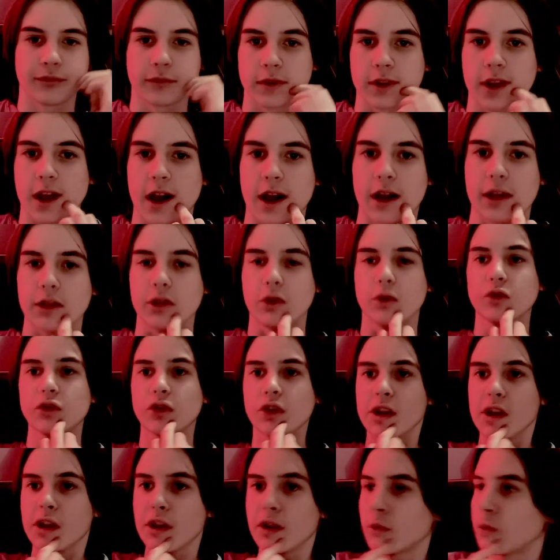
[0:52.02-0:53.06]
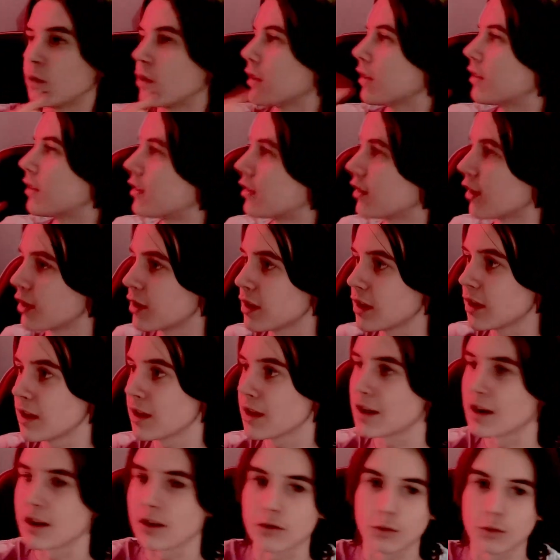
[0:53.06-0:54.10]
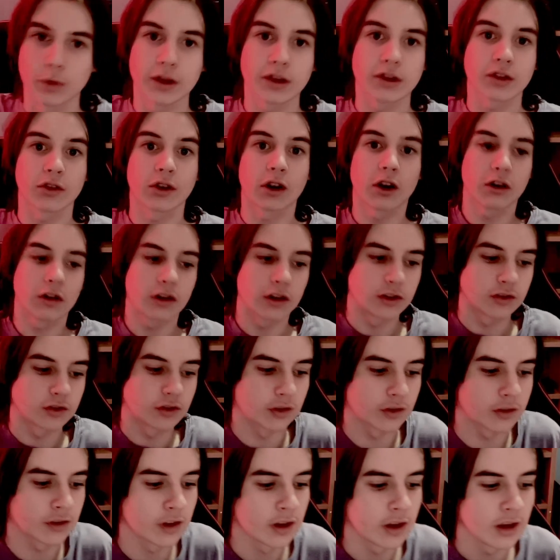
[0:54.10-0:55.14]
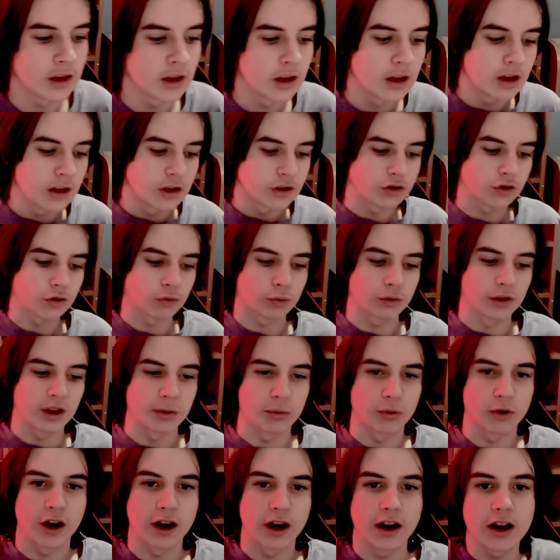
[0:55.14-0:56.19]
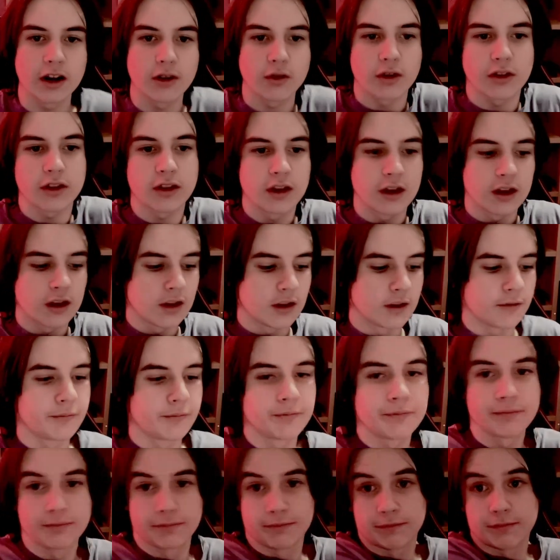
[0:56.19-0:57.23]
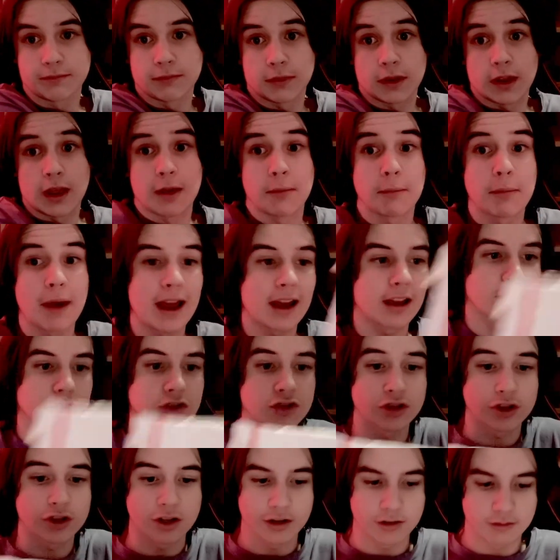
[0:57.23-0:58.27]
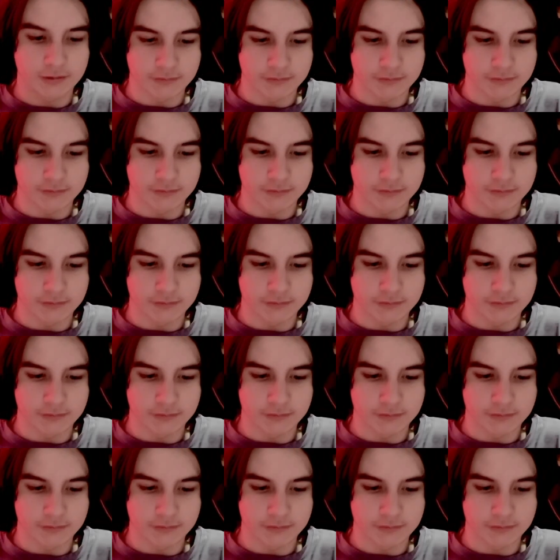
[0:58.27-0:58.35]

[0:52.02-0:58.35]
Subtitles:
Yeah, usually when it's sunny and it's winter out, it's just really bright. Anyways, package.